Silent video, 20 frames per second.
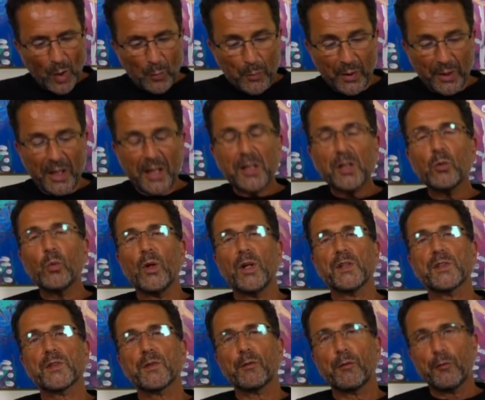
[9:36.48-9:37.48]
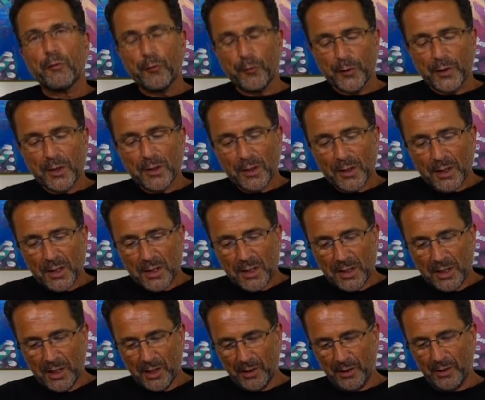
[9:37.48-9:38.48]
but anyways,
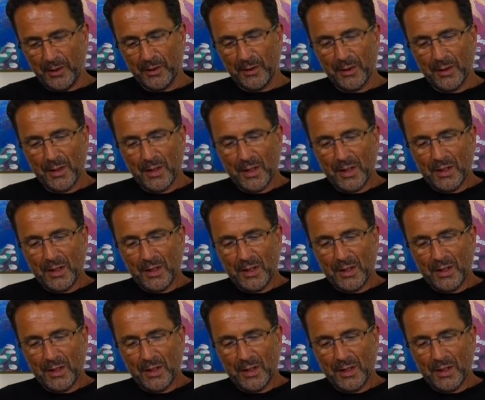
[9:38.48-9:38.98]
Freelee here,